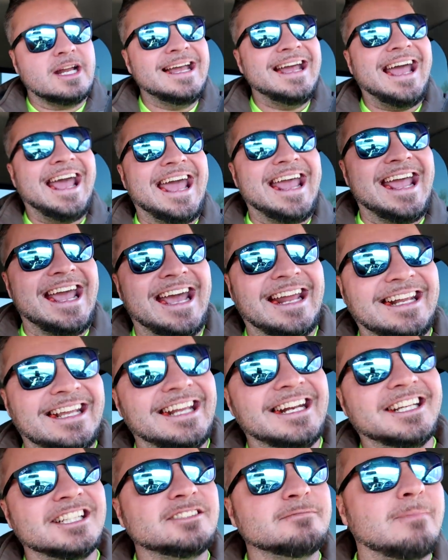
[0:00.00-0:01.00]
And
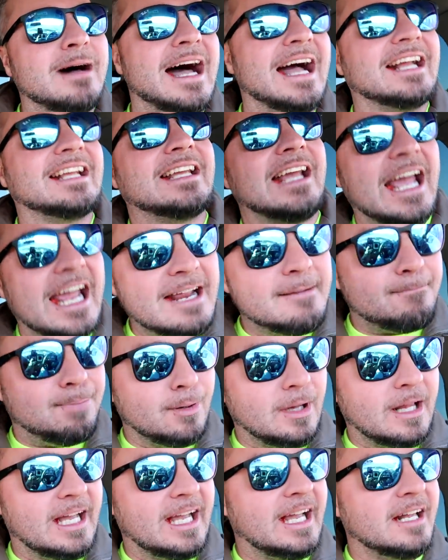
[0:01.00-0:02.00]
it is my game
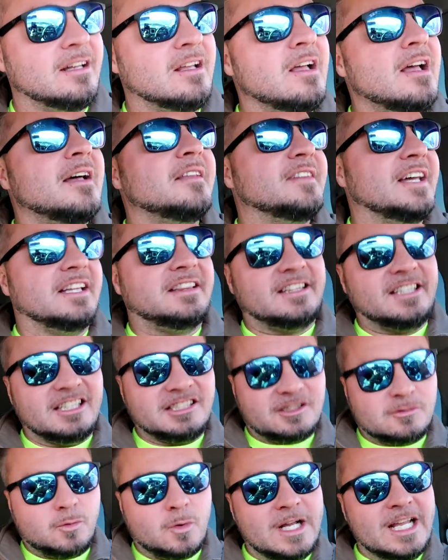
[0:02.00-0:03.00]
plan that
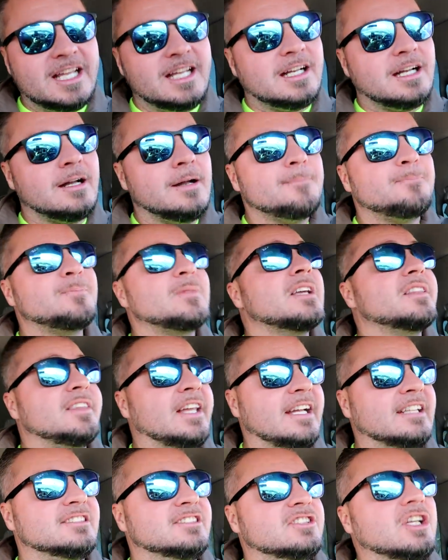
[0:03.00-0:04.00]
this week
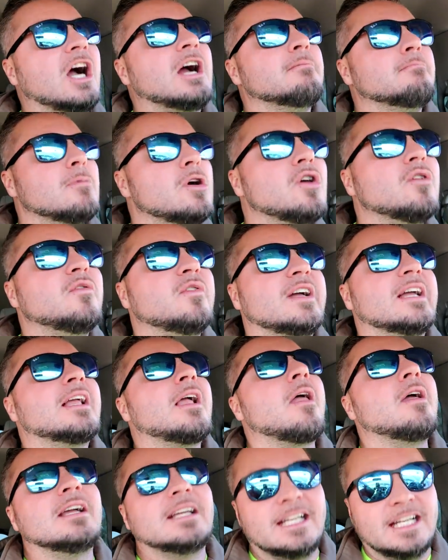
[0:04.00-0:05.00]
things start
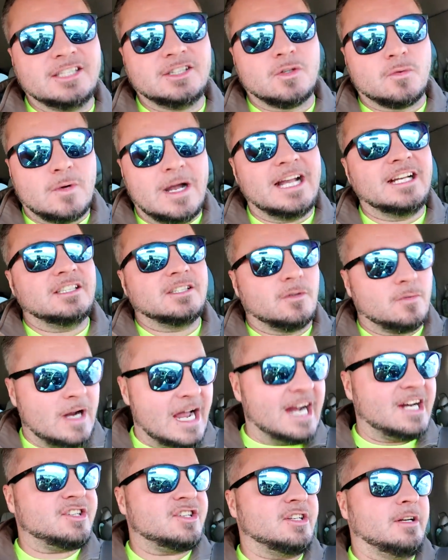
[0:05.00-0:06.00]
moving in the right
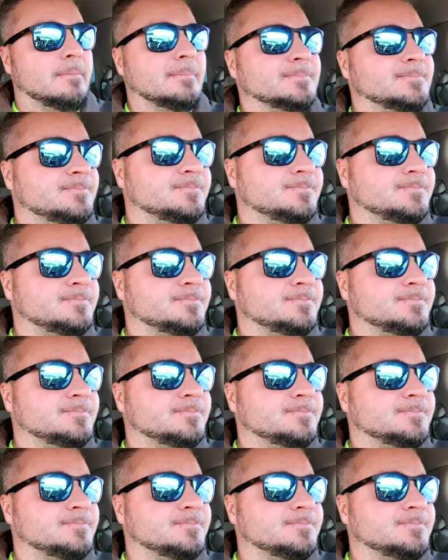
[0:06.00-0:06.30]
direction